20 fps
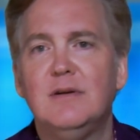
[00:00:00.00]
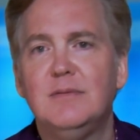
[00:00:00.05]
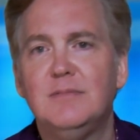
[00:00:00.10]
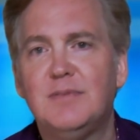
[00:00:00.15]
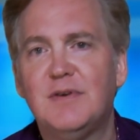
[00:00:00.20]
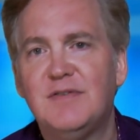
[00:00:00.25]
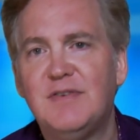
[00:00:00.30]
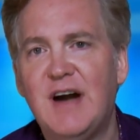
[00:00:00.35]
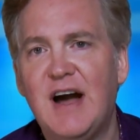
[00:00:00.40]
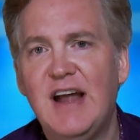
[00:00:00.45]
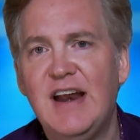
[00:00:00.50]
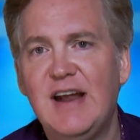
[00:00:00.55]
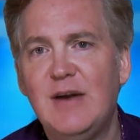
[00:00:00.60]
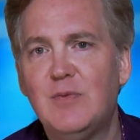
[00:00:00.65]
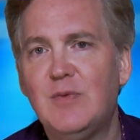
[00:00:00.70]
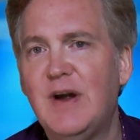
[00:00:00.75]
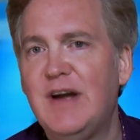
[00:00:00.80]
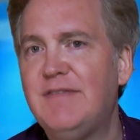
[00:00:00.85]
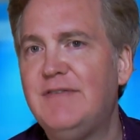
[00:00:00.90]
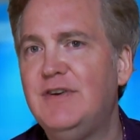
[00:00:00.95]
provide a
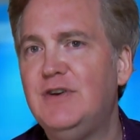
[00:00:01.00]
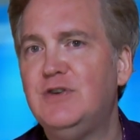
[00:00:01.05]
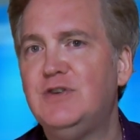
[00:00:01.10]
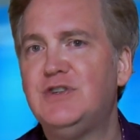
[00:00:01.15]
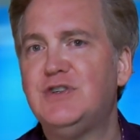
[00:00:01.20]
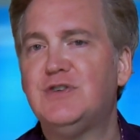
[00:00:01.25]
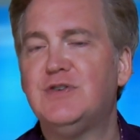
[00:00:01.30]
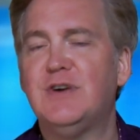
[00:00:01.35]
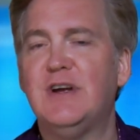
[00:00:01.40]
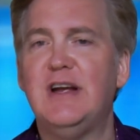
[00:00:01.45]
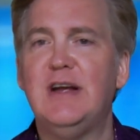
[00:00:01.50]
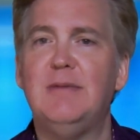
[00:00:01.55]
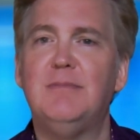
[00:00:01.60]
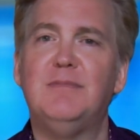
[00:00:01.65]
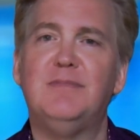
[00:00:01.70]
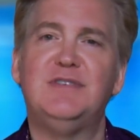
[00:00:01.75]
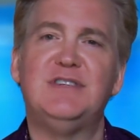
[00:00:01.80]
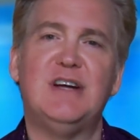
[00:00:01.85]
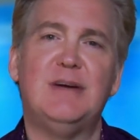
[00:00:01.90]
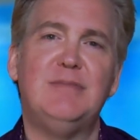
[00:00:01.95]
revenue
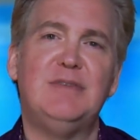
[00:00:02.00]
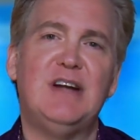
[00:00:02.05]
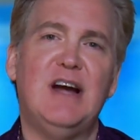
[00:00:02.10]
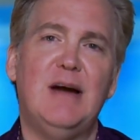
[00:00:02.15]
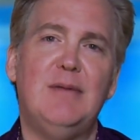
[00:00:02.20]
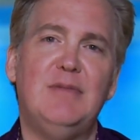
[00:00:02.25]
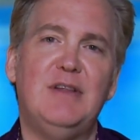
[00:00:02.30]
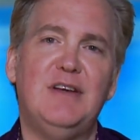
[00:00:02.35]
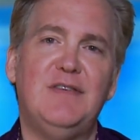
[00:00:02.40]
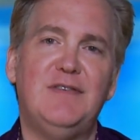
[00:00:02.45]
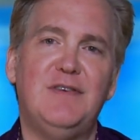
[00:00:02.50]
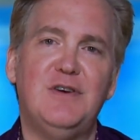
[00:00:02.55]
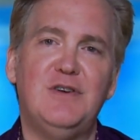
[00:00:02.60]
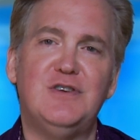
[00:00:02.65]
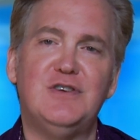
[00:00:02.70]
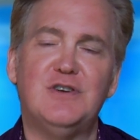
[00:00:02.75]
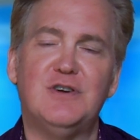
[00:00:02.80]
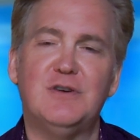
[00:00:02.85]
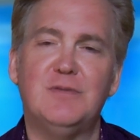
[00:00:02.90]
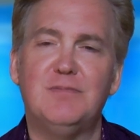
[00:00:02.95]
stream sometime in the
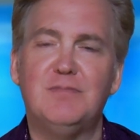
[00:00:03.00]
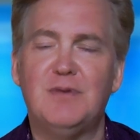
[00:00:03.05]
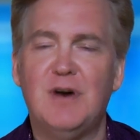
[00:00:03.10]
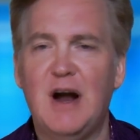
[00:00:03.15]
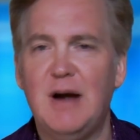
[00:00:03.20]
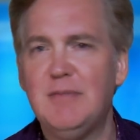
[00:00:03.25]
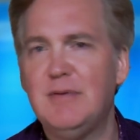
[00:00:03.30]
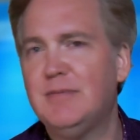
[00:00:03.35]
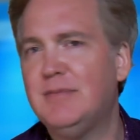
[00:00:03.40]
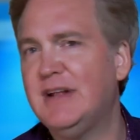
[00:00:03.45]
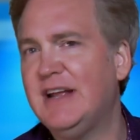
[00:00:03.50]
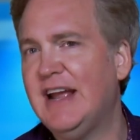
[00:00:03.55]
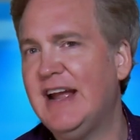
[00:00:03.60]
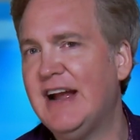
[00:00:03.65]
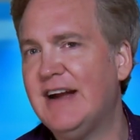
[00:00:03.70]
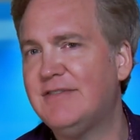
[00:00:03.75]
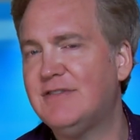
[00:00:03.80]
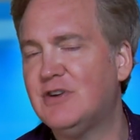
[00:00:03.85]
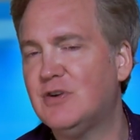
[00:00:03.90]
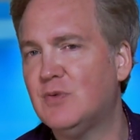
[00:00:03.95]
future, probably
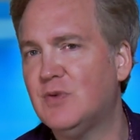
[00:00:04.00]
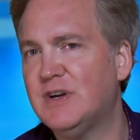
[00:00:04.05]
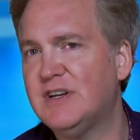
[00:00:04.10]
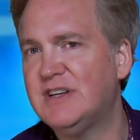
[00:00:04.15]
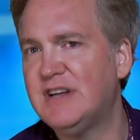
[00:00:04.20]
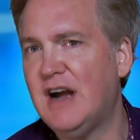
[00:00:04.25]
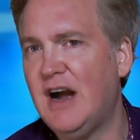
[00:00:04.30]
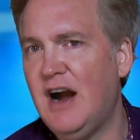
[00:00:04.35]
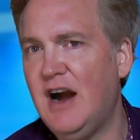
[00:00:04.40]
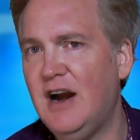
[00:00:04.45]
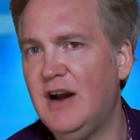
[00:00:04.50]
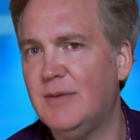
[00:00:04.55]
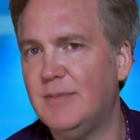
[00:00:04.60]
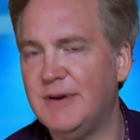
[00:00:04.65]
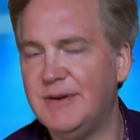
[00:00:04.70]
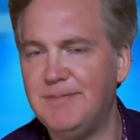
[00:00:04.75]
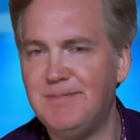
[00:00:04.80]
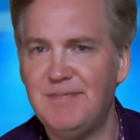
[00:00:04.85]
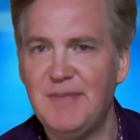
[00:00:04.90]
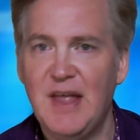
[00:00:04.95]
after
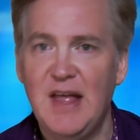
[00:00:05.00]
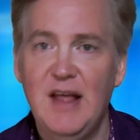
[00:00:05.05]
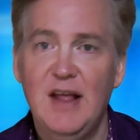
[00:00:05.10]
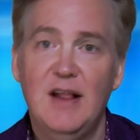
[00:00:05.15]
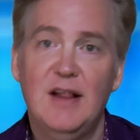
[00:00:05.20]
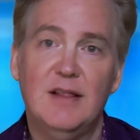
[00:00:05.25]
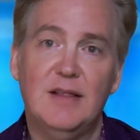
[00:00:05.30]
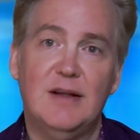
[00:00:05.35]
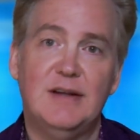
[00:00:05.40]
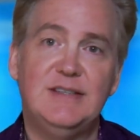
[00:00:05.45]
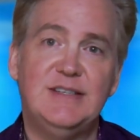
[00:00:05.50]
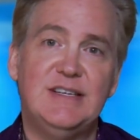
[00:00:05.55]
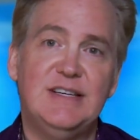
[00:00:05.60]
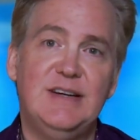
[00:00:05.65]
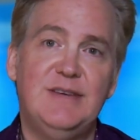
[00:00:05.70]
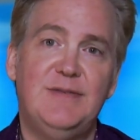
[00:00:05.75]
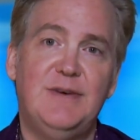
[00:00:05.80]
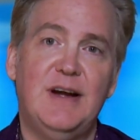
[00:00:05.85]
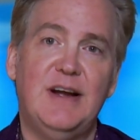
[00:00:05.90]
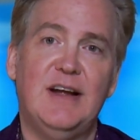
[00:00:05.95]
retirement. Let's
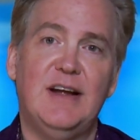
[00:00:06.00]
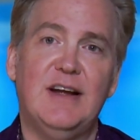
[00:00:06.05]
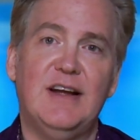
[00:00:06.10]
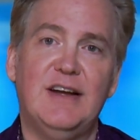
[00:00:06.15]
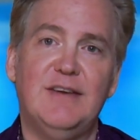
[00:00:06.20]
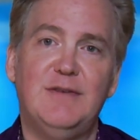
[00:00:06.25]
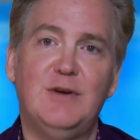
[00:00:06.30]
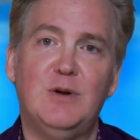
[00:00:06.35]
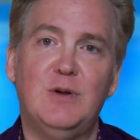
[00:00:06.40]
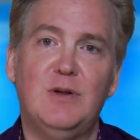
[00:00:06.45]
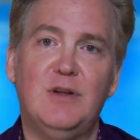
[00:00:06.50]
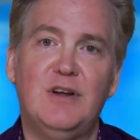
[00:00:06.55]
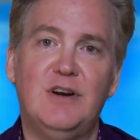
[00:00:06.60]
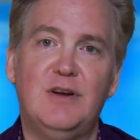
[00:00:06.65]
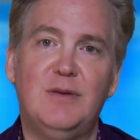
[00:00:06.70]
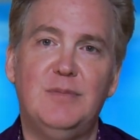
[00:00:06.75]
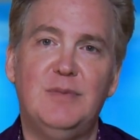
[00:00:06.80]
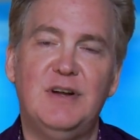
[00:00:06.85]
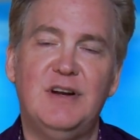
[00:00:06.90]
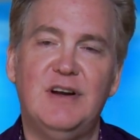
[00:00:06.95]
see if I can give you a
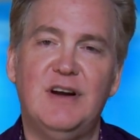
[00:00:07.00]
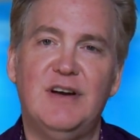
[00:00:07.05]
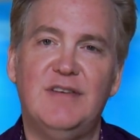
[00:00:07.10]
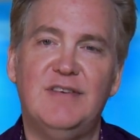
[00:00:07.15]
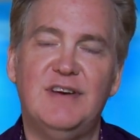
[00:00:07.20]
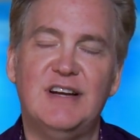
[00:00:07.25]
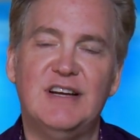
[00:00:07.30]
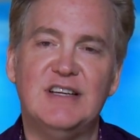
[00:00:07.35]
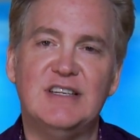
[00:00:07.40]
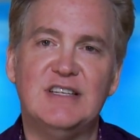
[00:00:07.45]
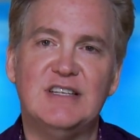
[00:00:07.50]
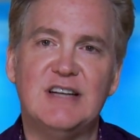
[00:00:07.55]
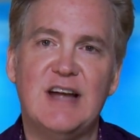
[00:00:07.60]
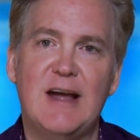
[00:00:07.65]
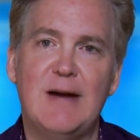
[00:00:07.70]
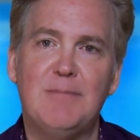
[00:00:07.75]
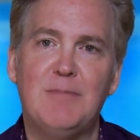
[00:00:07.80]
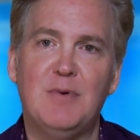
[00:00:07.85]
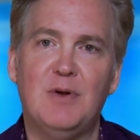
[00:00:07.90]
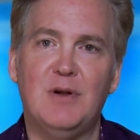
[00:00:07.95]
little bit of an
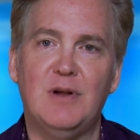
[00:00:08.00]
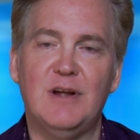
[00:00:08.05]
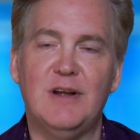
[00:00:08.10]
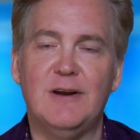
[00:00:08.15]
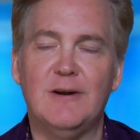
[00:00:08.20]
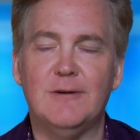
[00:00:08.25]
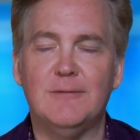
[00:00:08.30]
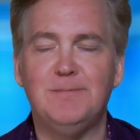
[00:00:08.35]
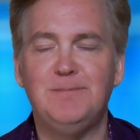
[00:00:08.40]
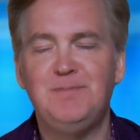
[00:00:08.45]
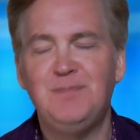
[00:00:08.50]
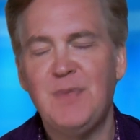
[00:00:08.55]
example here.